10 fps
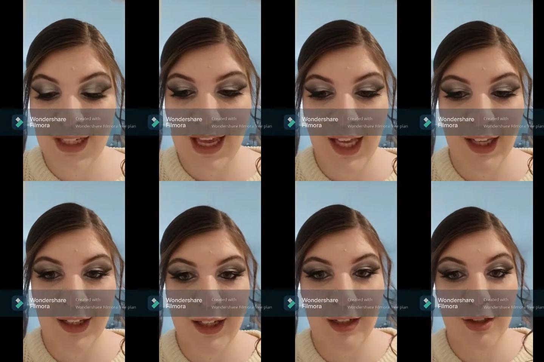
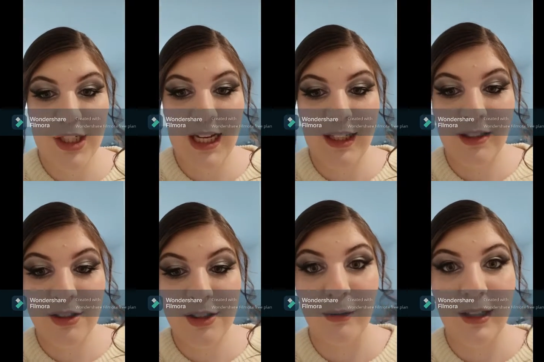And I'll shout
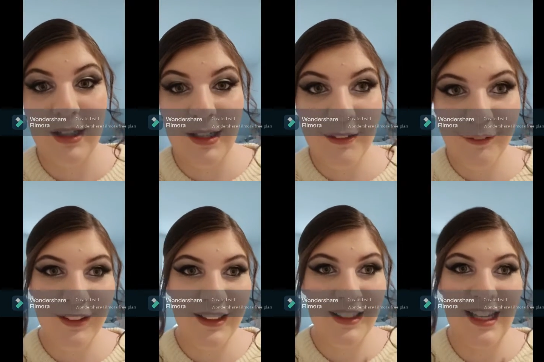out to
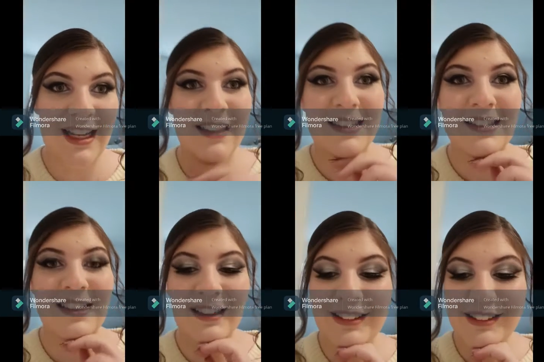Infinite
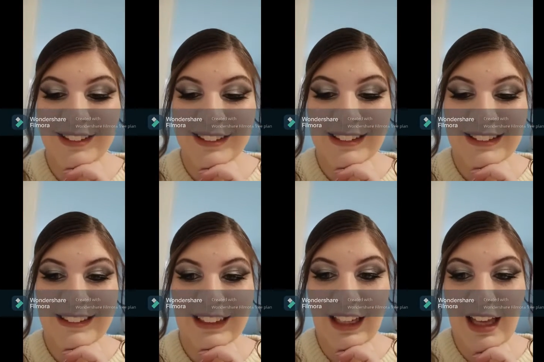Hairstyles
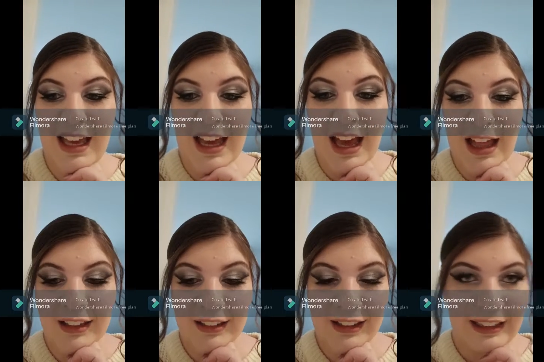
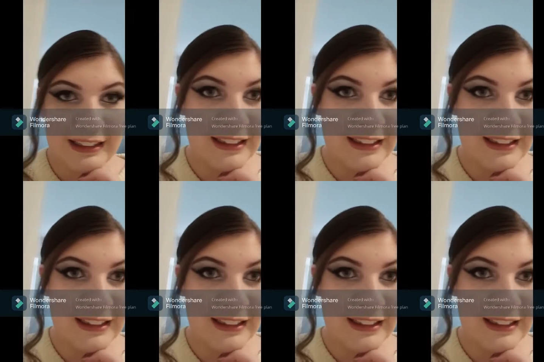that